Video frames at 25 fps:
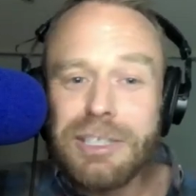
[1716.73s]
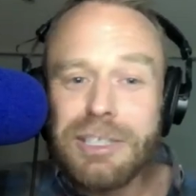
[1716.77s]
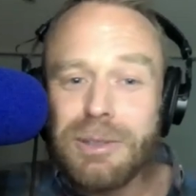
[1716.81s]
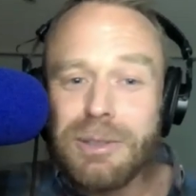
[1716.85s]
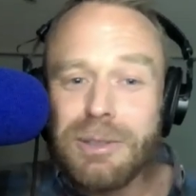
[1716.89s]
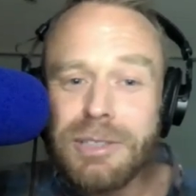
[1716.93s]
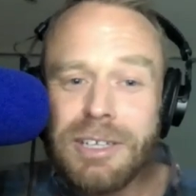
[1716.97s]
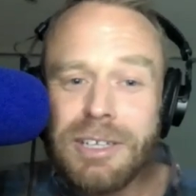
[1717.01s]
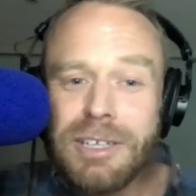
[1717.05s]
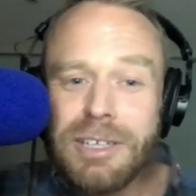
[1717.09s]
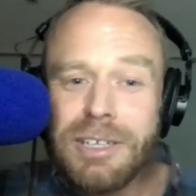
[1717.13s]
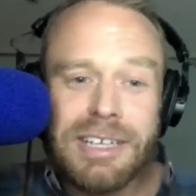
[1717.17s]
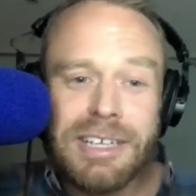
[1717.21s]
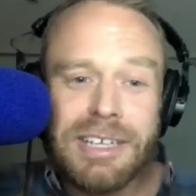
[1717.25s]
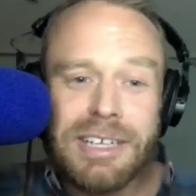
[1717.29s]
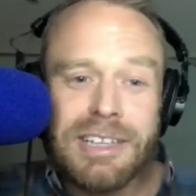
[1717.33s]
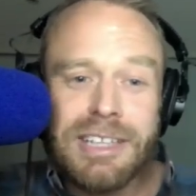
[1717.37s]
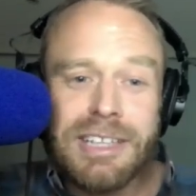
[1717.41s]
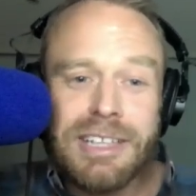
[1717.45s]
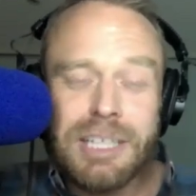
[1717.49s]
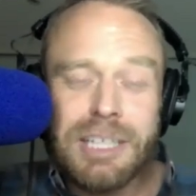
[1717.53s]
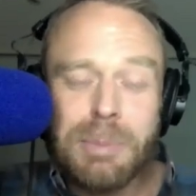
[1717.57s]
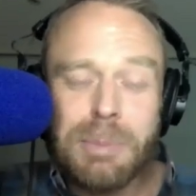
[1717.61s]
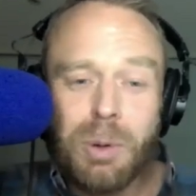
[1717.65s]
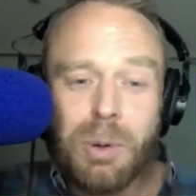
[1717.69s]
So suddenly
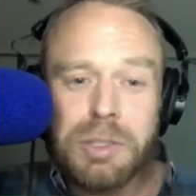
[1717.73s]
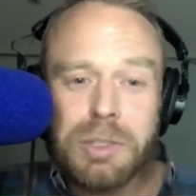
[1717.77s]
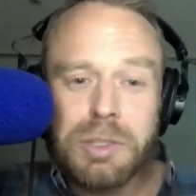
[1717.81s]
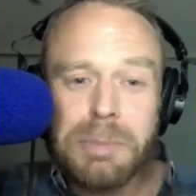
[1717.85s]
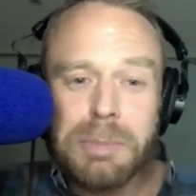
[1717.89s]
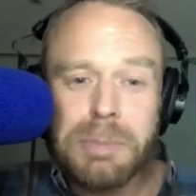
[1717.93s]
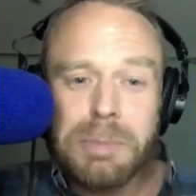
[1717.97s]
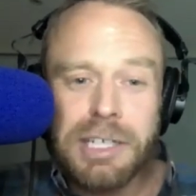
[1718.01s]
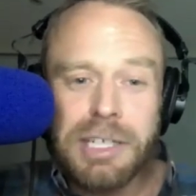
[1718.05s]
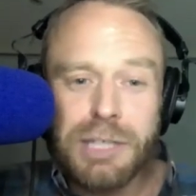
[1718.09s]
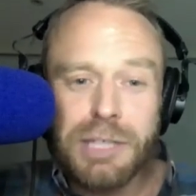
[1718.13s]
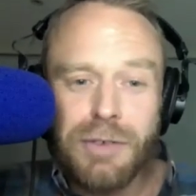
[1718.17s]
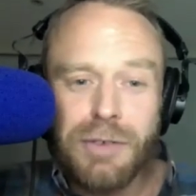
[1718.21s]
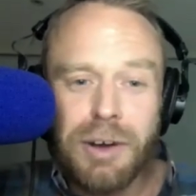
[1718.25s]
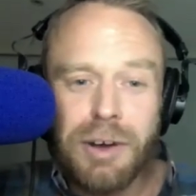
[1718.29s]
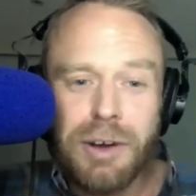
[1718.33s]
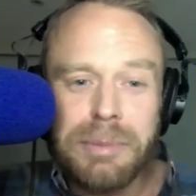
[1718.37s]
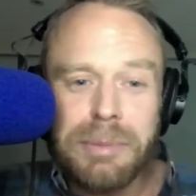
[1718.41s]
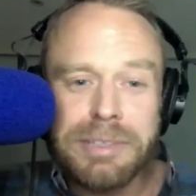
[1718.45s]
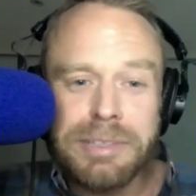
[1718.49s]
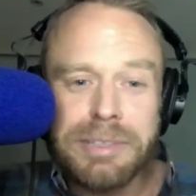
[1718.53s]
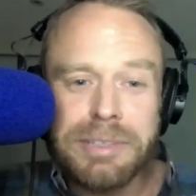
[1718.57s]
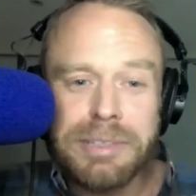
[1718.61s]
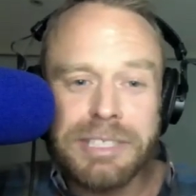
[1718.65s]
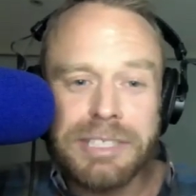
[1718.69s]
these poor Spanish
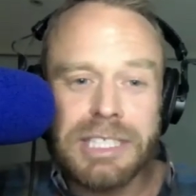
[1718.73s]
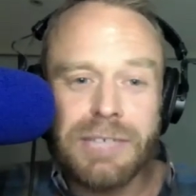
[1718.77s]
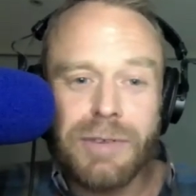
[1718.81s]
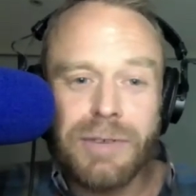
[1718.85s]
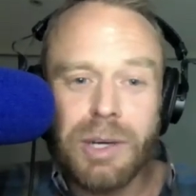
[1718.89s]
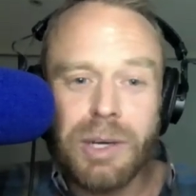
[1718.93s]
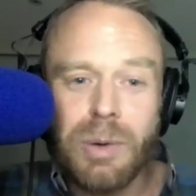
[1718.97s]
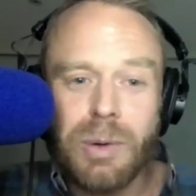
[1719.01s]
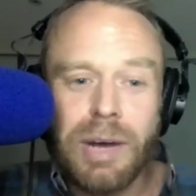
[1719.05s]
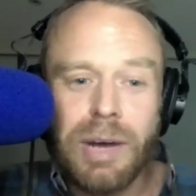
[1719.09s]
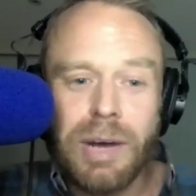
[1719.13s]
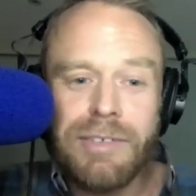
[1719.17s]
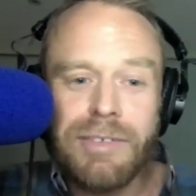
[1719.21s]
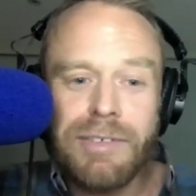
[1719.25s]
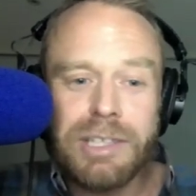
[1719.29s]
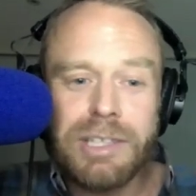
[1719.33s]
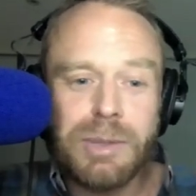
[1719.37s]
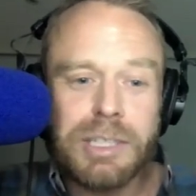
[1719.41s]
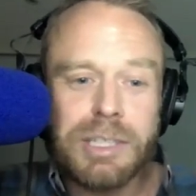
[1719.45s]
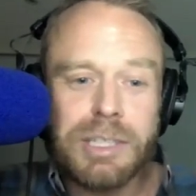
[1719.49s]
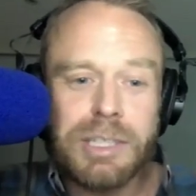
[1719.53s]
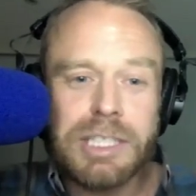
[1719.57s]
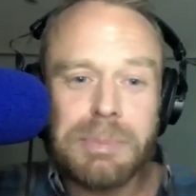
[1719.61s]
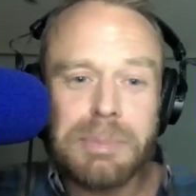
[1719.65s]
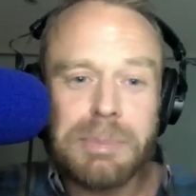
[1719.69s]
farmers in Seville are having
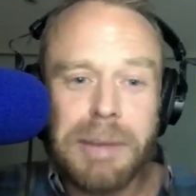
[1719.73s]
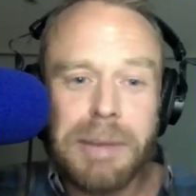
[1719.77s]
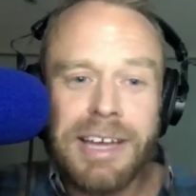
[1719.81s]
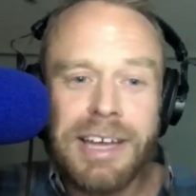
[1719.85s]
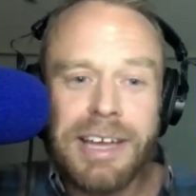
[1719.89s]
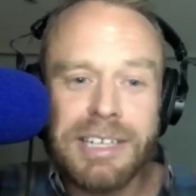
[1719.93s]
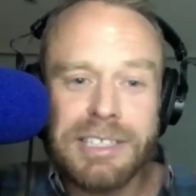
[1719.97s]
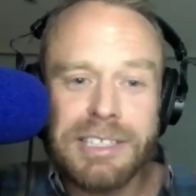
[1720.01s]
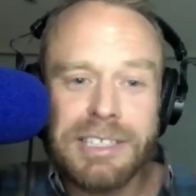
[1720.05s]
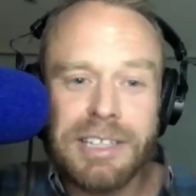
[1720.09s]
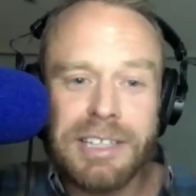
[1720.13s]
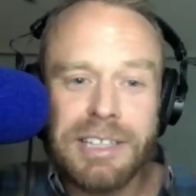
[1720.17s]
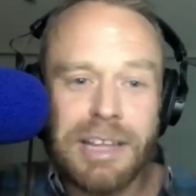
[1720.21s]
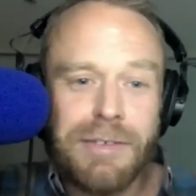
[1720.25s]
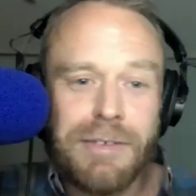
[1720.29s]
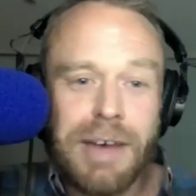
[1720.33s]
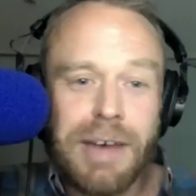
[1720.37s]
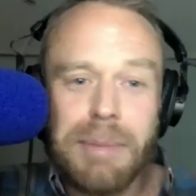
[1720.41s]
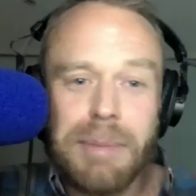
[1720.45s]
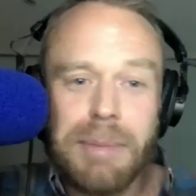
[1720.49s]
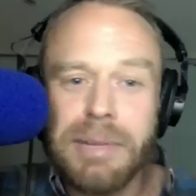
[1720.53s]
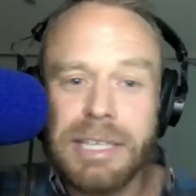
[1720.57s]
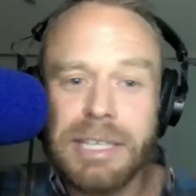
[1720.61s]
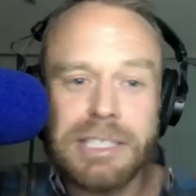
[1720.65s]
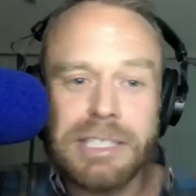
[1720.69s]
to explain to their
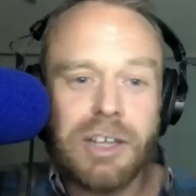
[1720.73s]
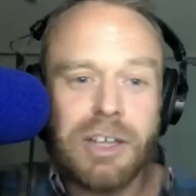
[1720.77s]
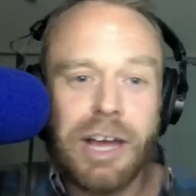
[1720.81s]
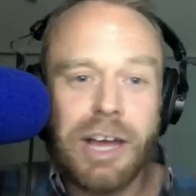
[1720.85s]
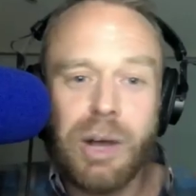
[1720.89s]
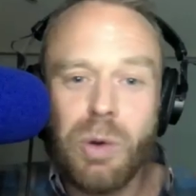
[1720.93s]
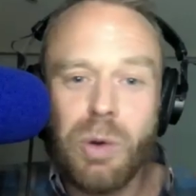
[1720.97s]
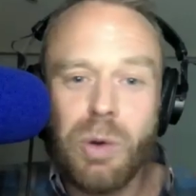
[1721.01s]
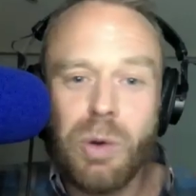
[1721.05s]
families, like,